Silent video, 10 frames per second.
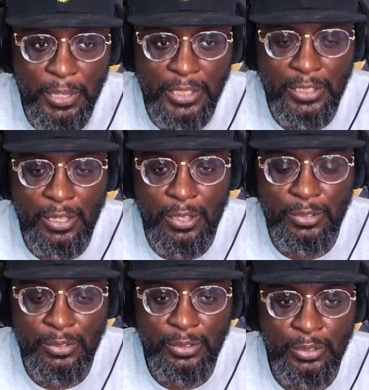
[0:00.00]
I
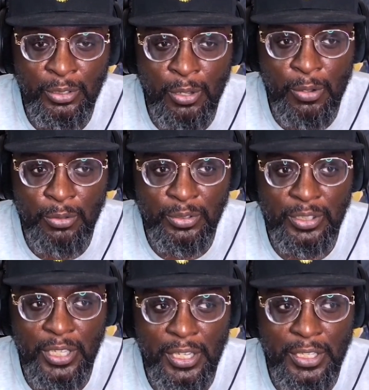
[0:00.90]
thought Golden
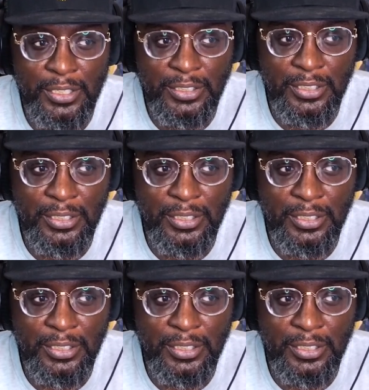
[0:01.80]
State